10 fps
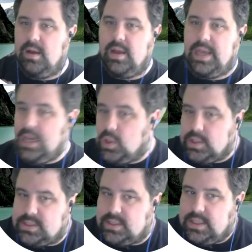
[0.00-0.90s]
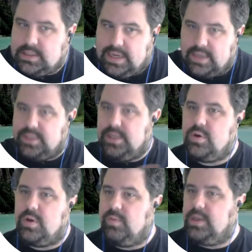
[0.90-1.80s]
Here, it's actually,
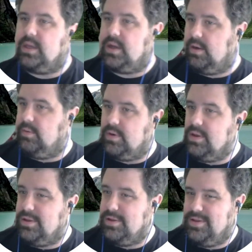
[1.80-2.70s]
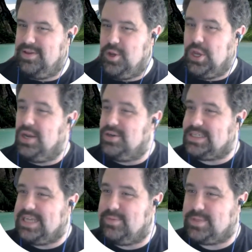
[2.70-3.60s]
you can read the code. You can
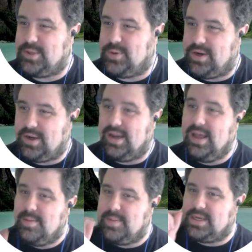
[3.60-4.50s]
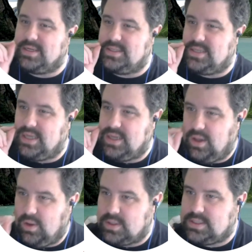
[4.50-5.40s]
understand what's going on because it
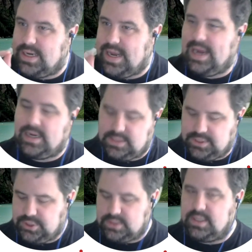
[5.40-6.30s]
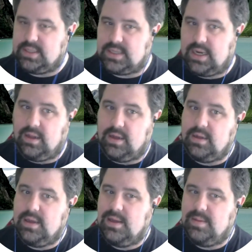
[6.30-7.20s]
looks and acts just like Scala,
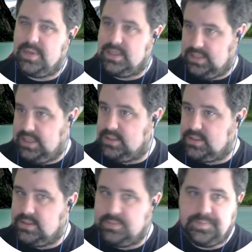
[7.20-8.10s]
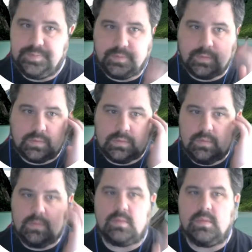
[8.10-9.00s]
because it is.
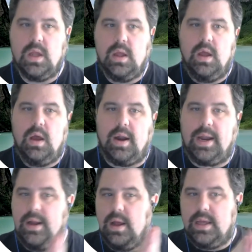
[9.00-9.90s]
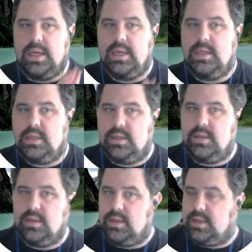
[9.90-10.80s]
All right, in
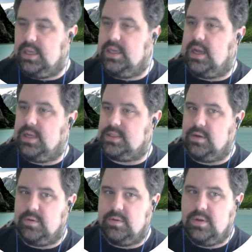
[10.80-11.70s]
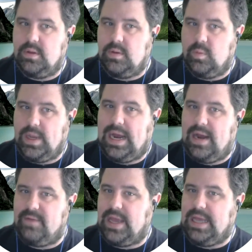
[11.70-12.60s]
the inline zone, we
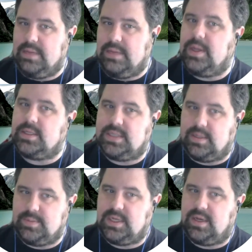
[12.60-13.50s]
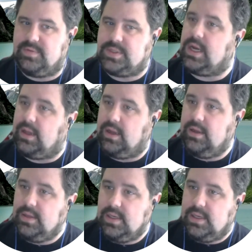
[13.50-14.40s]
have a limited subset of Scala,
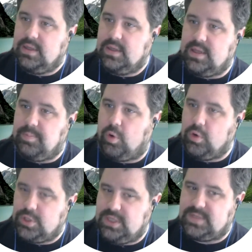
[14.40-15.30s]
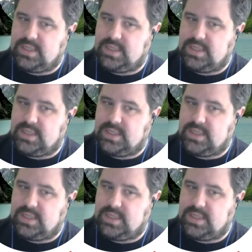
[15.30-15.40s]
the portion of